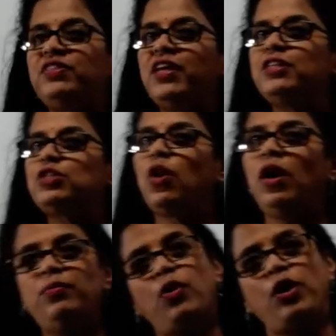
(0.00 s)
cells
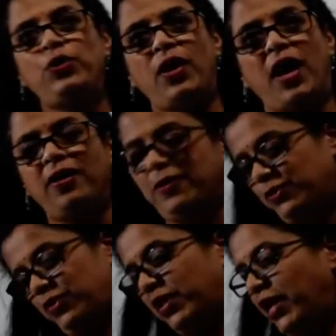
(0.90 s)
called morula.
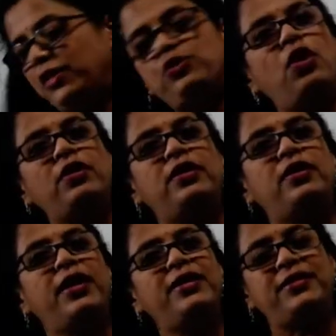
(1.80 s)
So that is not the
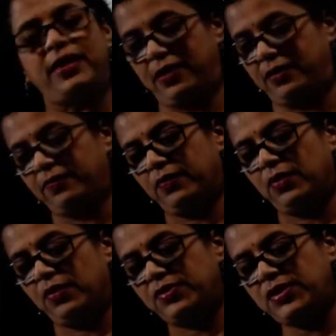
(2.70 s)
right thing.
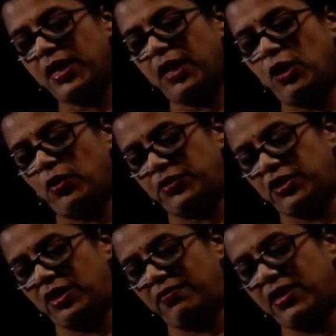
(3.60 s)
Second
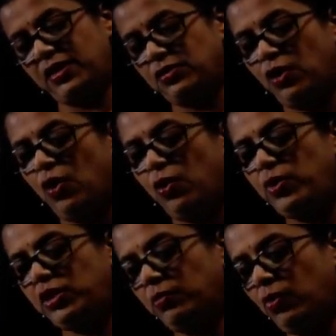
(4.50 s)
option given is,
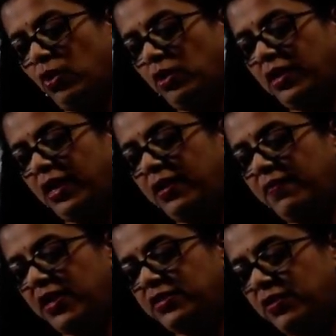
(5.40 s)
with more
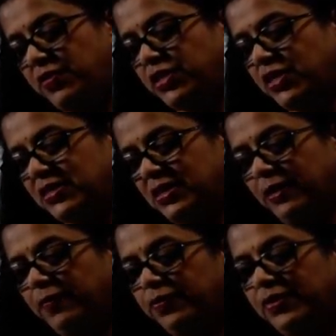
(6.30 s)
cleavage divisions,
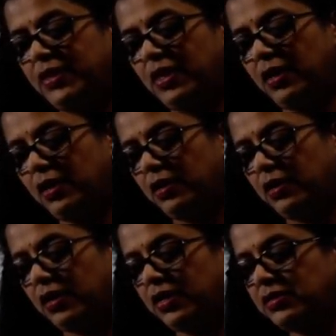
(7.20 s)
the
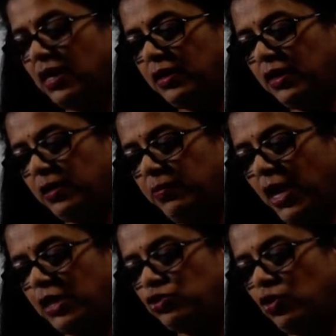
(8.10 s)
resultant
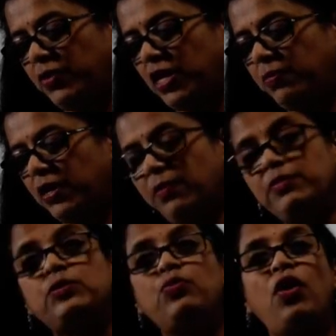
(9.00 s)
blastomere
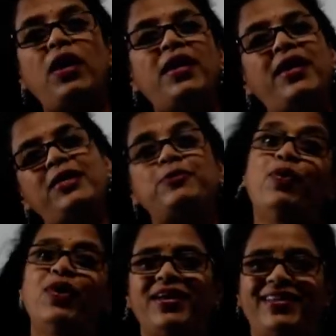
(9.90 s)
becomes smaller and
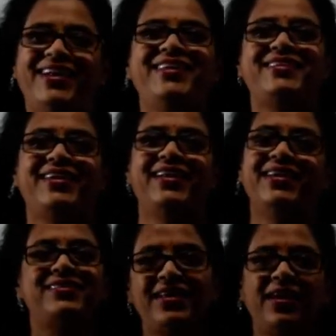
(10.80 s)
smaller. That is right,
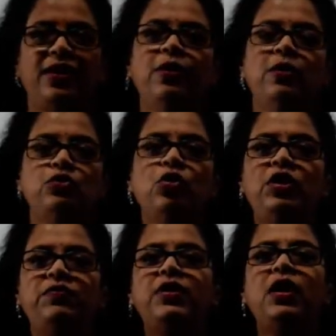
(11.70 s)
isn't it? So
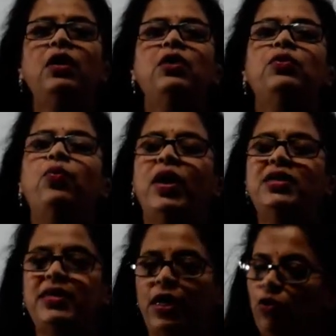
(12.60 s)
if the
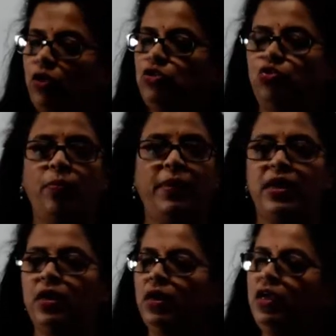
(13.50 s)
one zygote is so
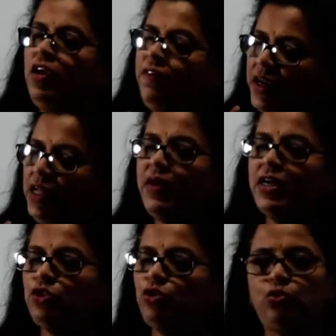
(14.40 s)
big, if it
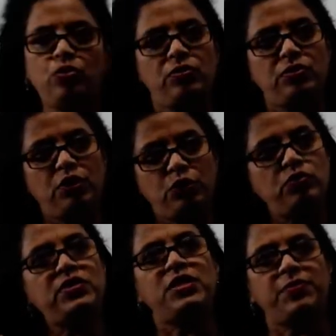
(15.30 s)
divides into 2, the
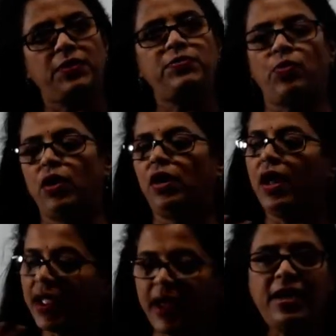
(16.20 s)
2 cells become smaller.
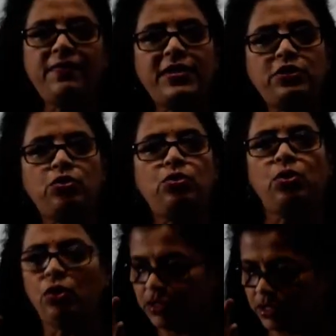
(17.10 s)
Again divides into
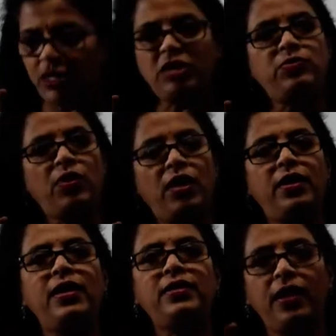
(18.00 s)
2, still smaller.
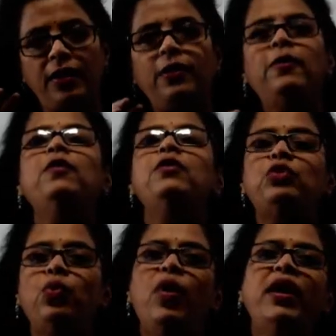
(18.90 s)
Like that.
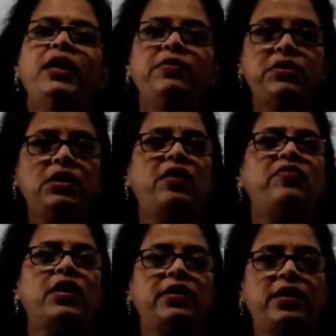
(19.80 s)
So one division
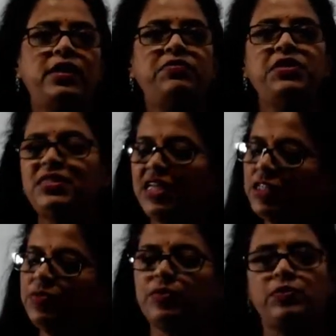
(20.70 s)
after the other division,
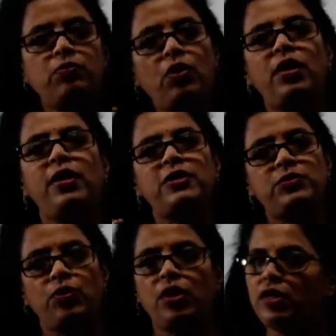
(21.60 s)
cells become smaller and
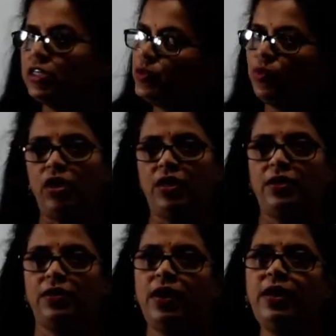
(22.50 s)
smaller and smaller.
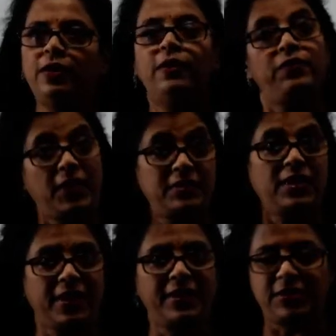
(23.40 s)
Right? That's the
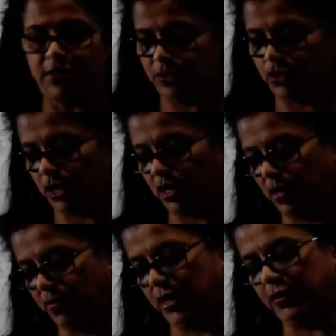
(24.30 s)
right thing
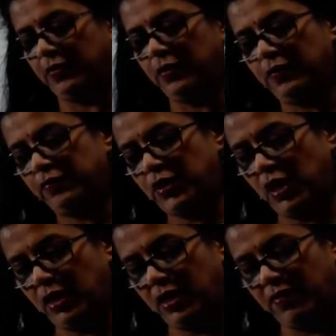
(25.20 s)
given.
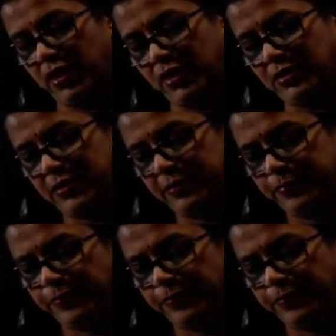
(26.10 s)
Third given is,